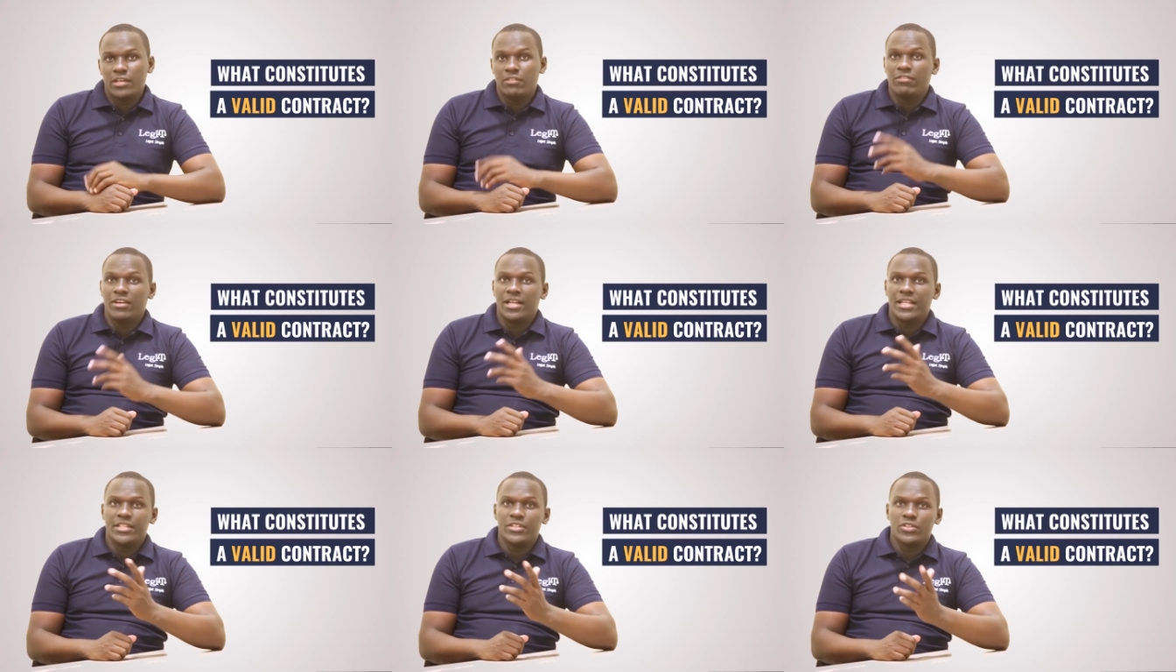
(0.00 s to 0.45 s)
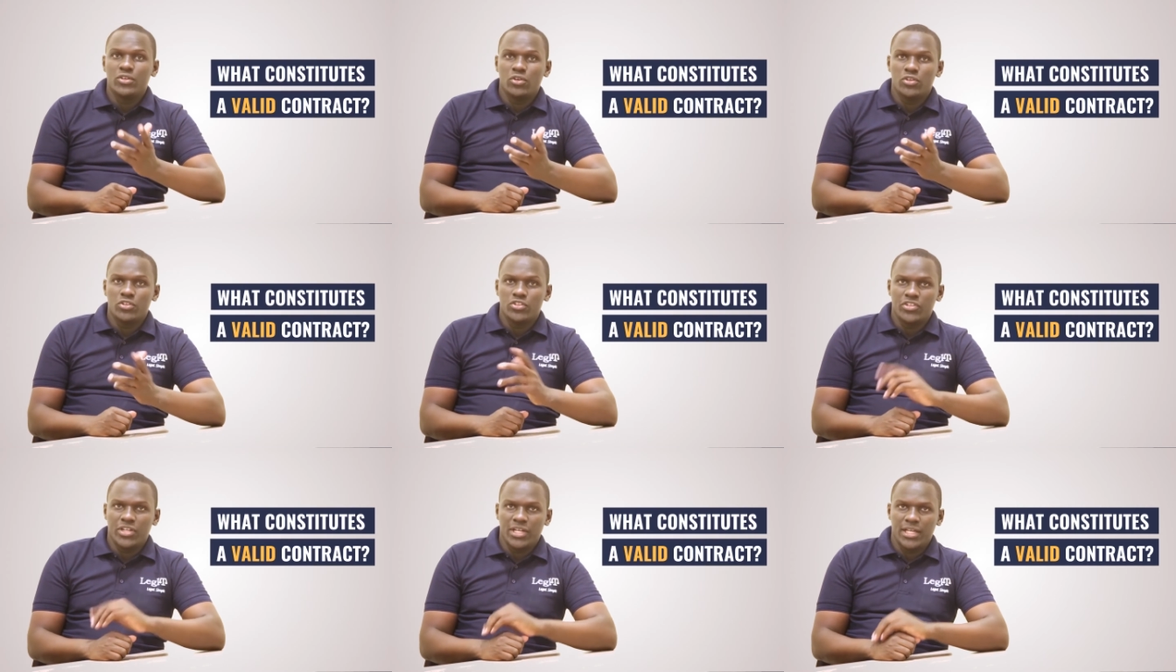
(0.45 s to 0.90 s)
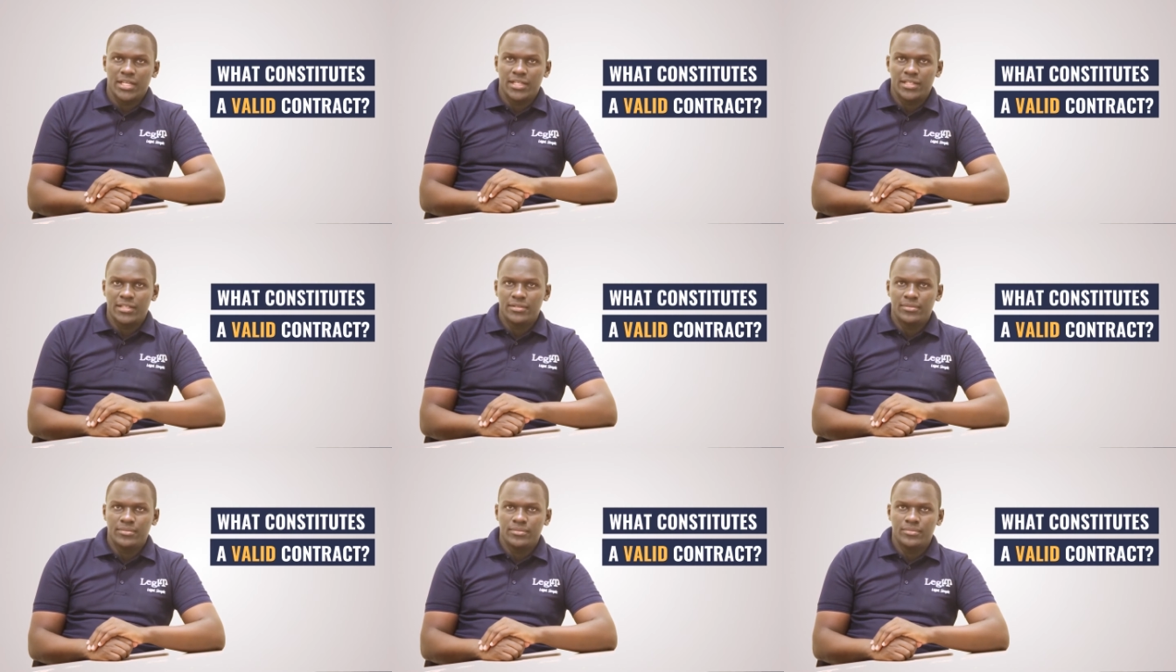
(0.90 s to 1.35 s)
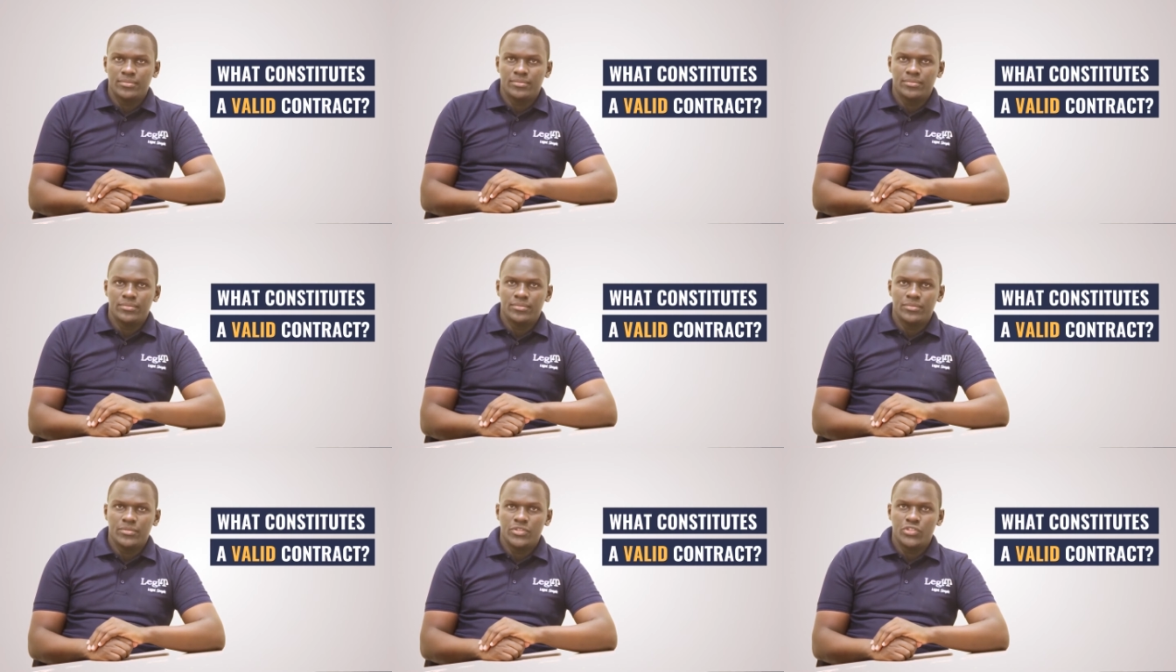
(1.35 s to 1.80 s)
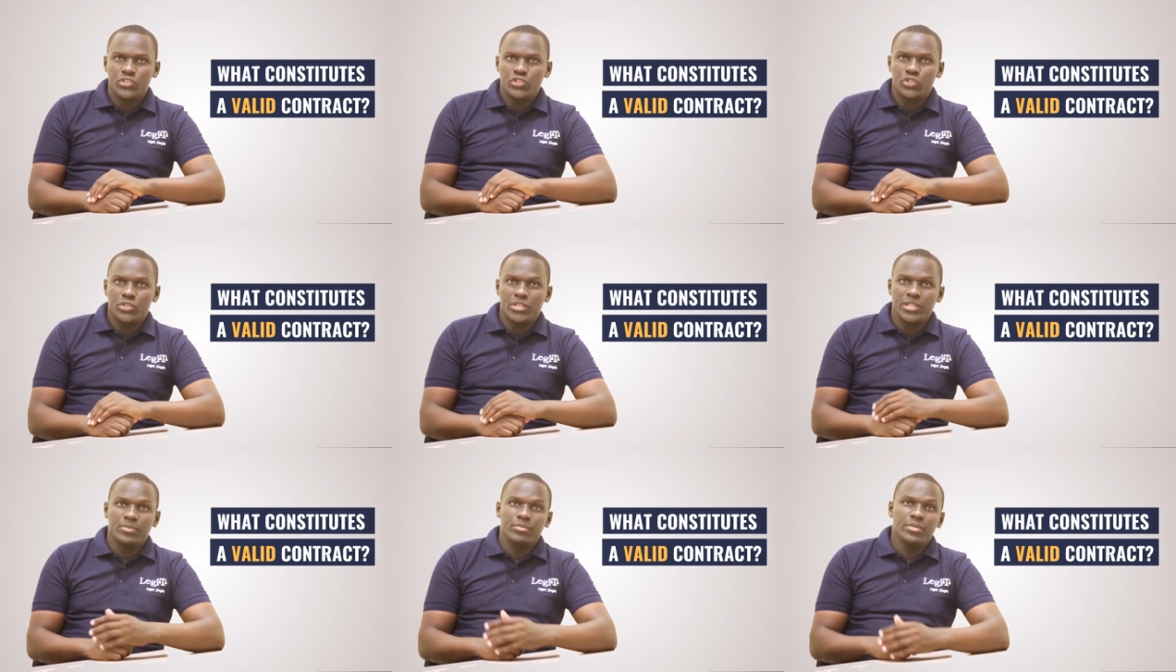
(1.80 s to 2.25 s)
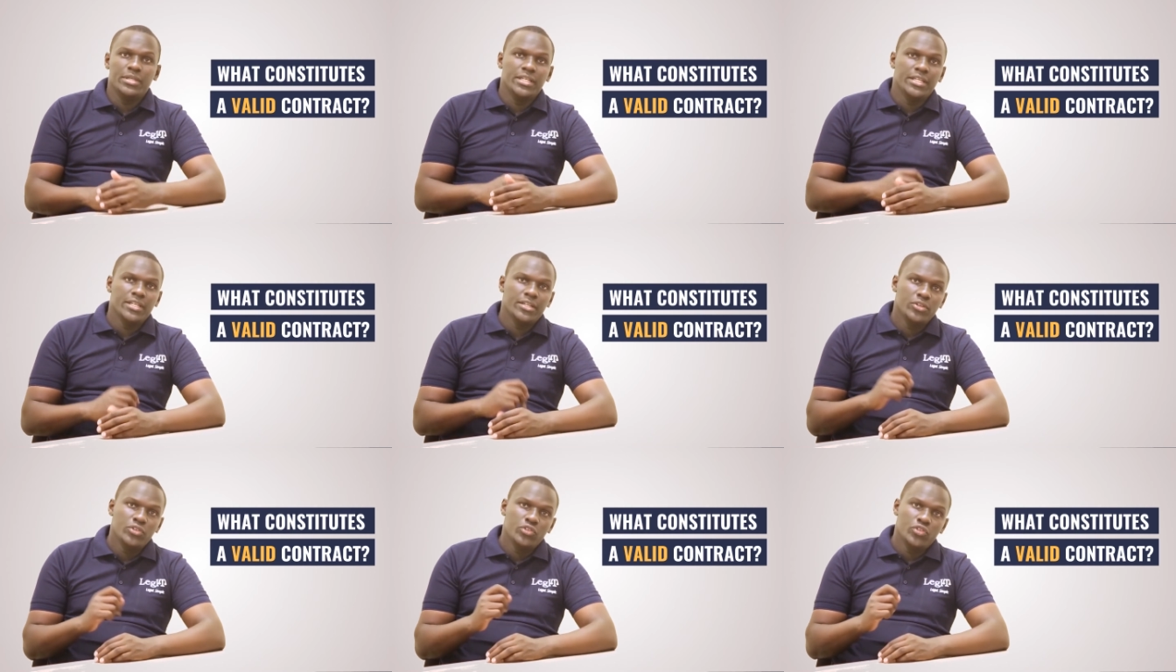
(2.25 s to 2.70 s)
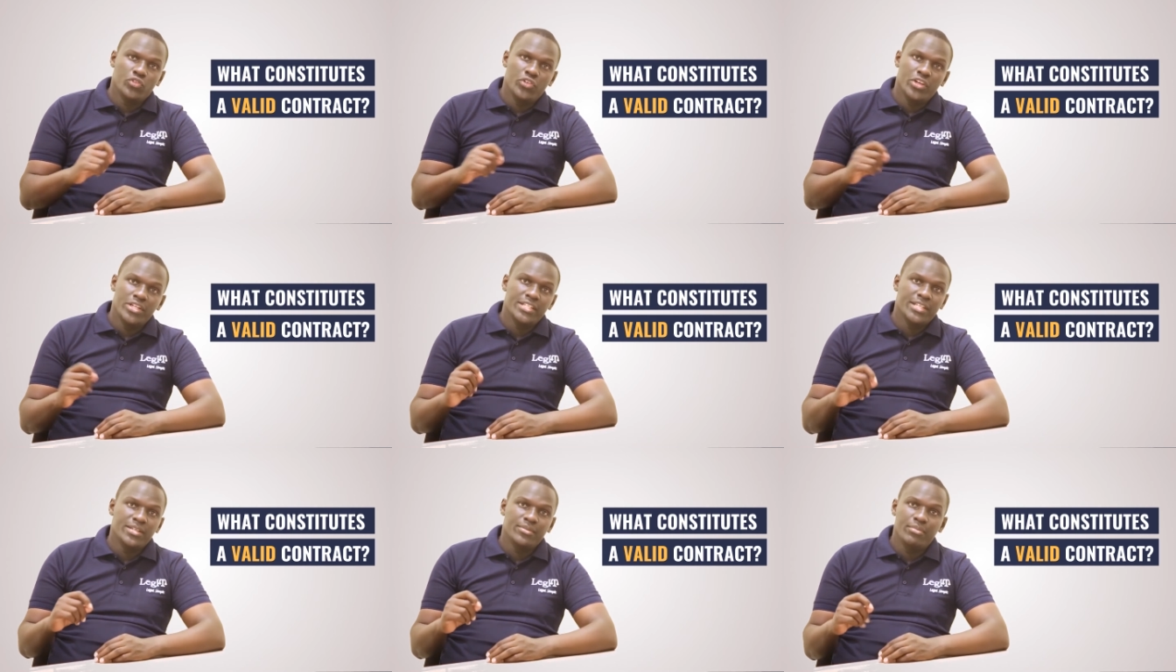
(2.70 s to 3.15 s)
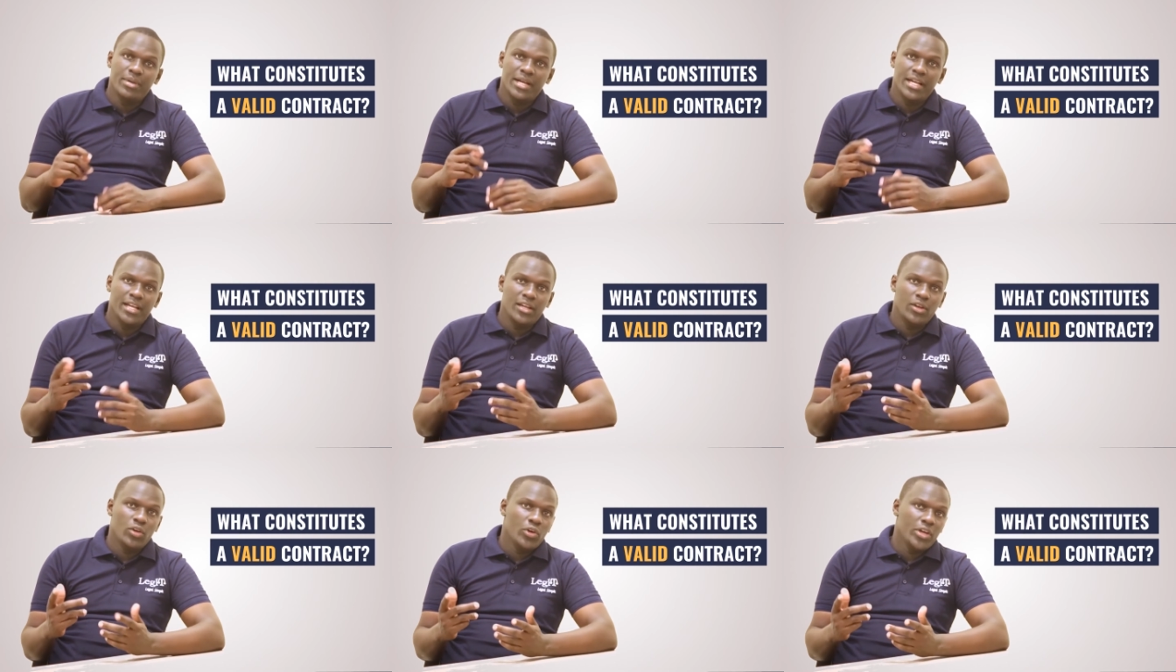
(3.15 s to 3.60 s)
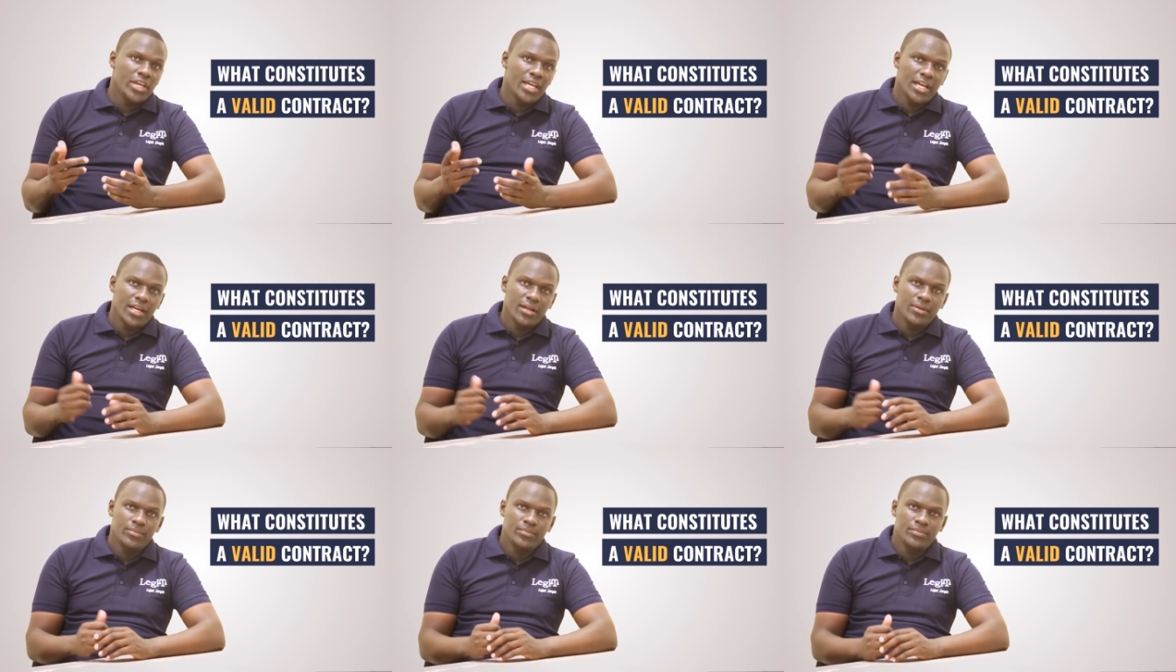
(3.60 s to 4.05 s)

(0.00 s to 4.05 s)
a valid contract? Should it be written by a lawyer?